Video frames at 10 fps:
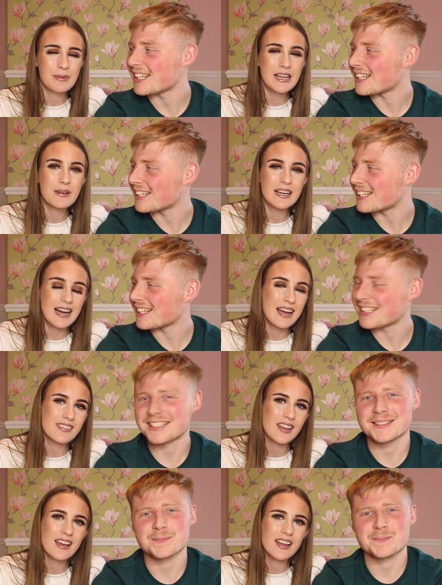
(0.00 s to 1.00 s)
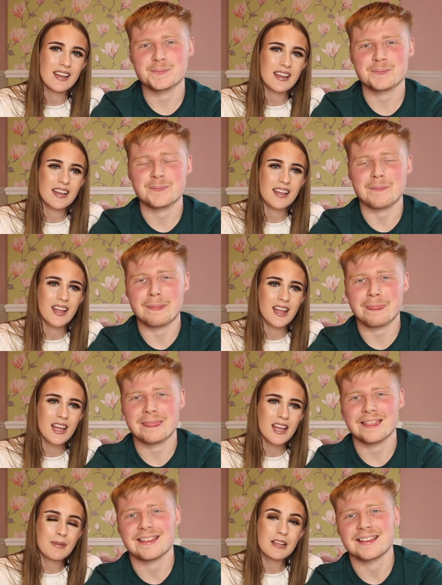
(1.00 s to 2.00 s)
Speaker 1: anyway, guys,
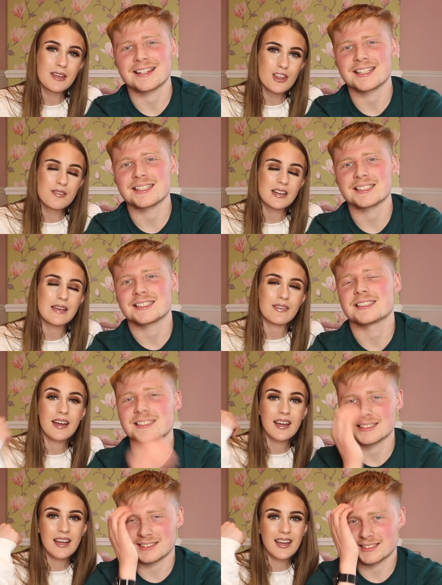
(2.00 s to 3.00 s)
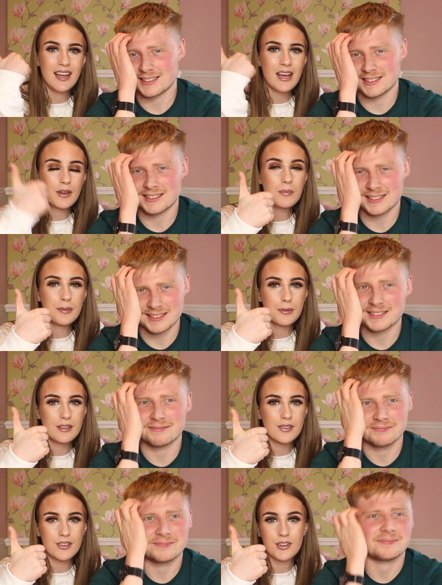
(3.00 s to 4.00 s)
please make sure to leave a thumbs up on
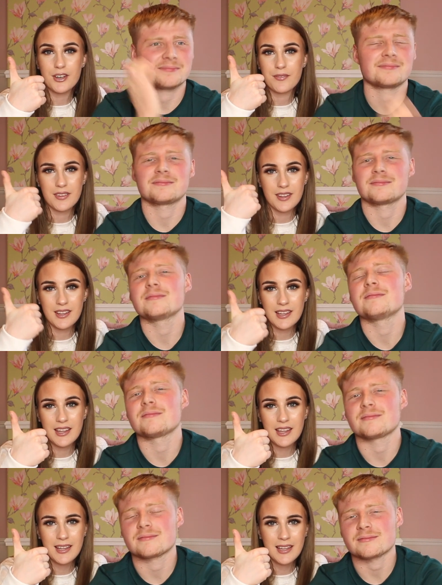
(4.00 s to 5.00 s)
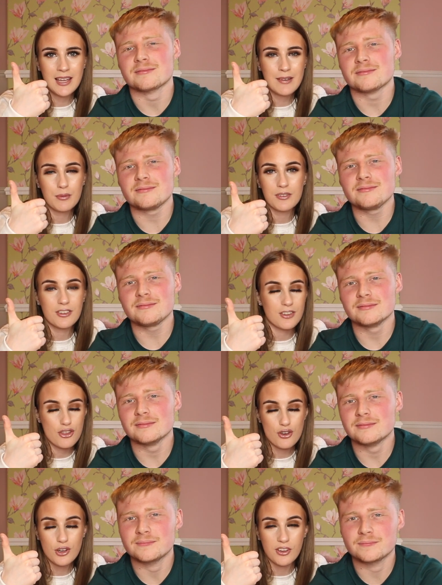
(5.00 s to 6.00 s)
this video if you want to
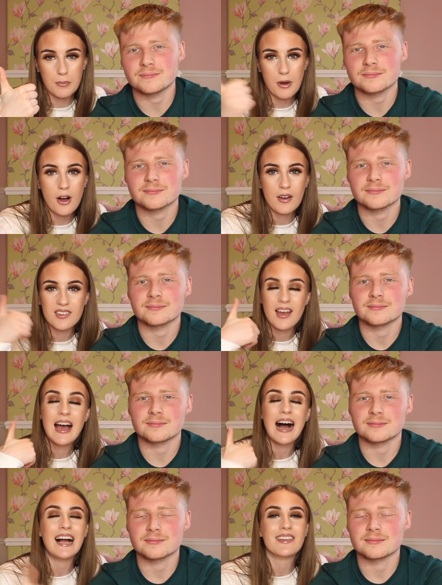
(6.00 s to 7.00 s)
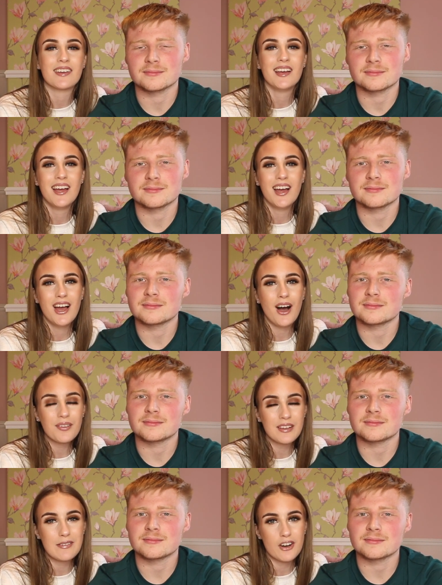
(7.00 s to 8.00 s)
show your support and
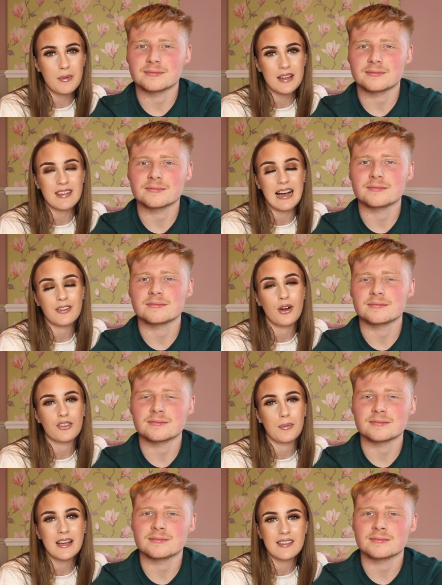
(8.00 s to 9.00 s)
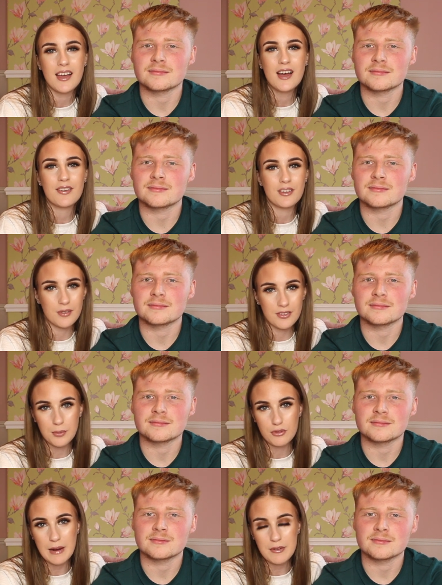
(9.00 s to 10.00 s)
also leave a comment and also please su
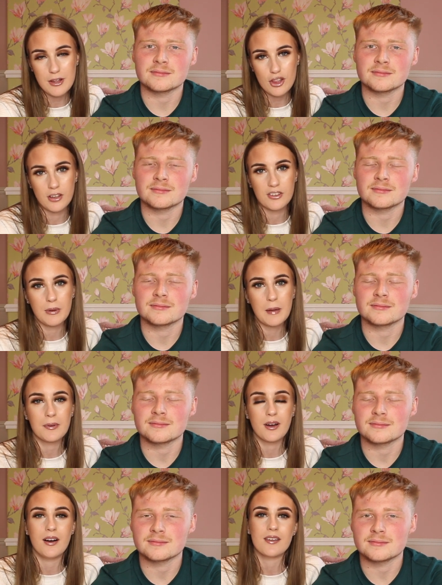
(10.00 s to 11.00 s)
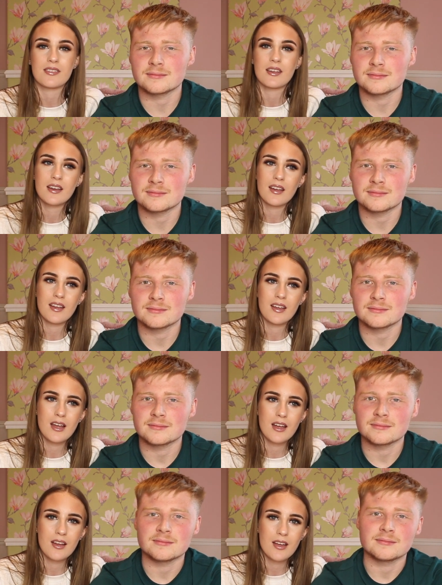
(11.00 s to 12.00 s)
subscribe to my channel as well because
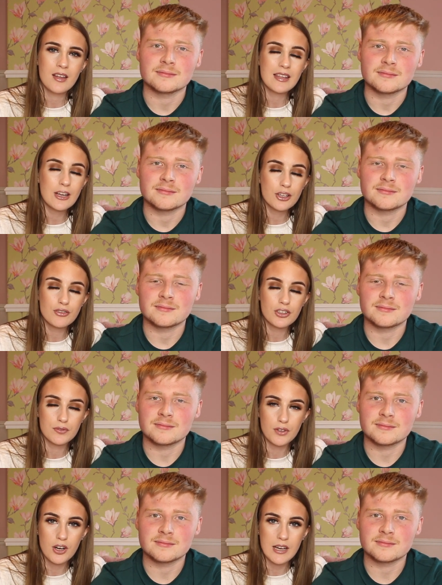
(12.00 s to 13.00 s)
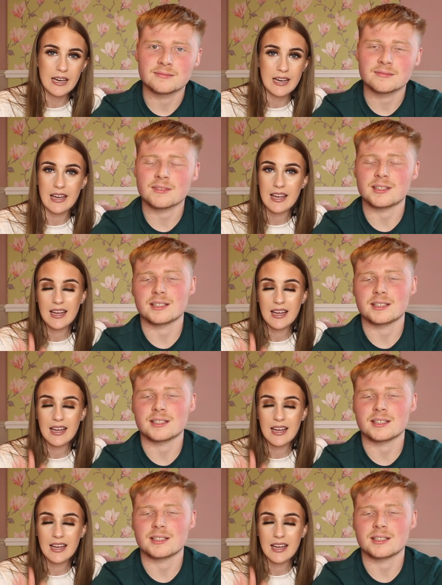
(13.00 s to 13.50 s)
you're nearly on the road to 4K.